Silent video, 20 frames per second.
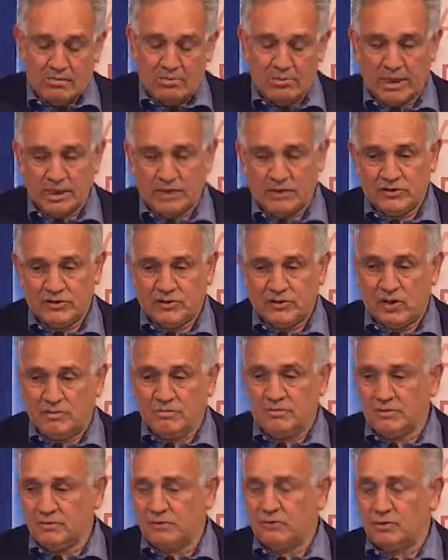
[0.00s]
but it
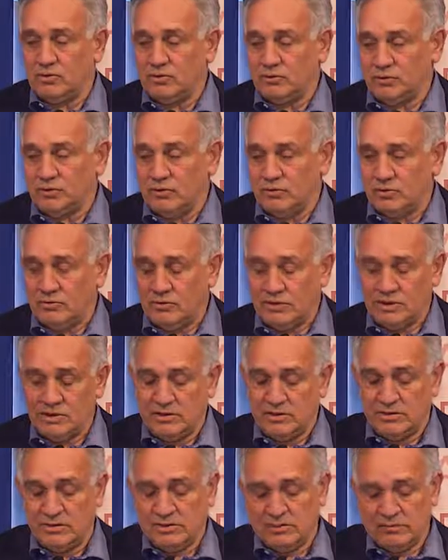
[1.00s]
stopped for all sorts of
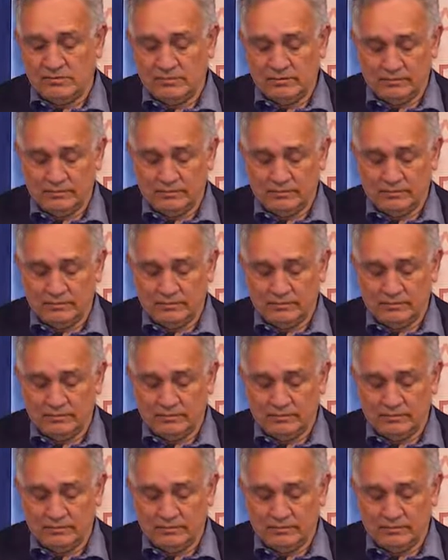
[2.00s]
reasons.